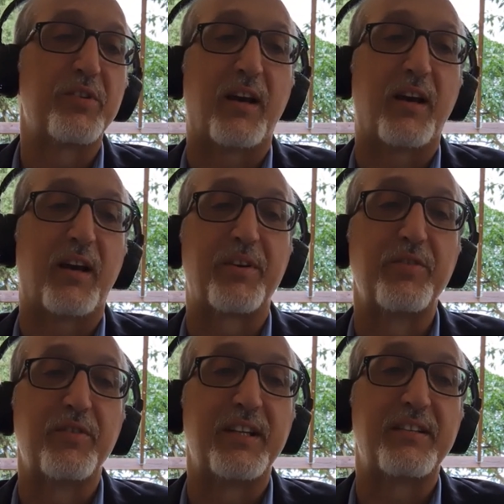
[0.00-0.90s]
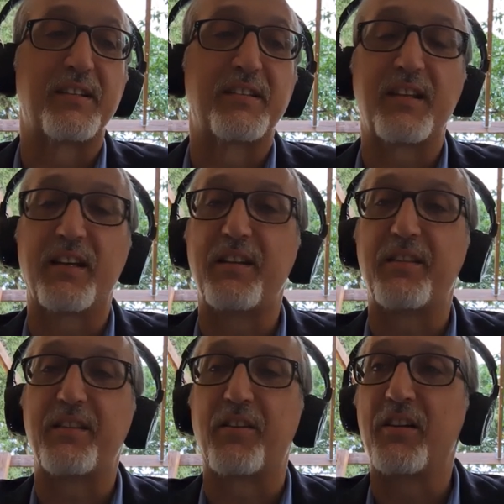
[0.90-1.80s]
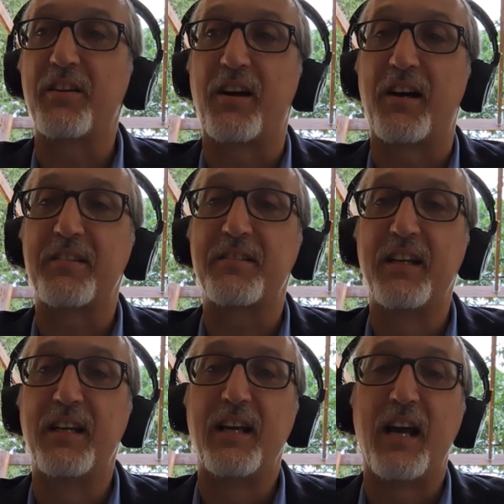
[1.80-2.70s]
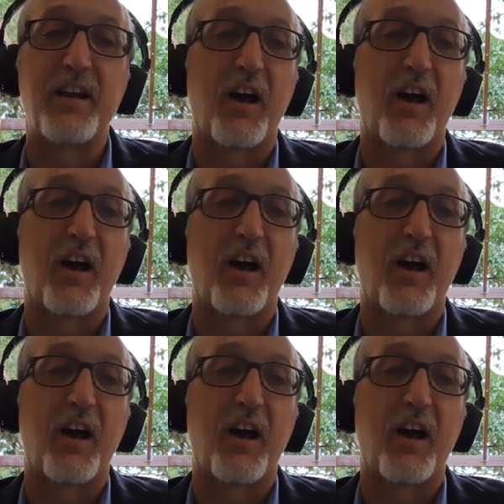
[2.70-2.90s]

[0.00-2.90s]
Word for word: numerous opportunities to study the Holocaust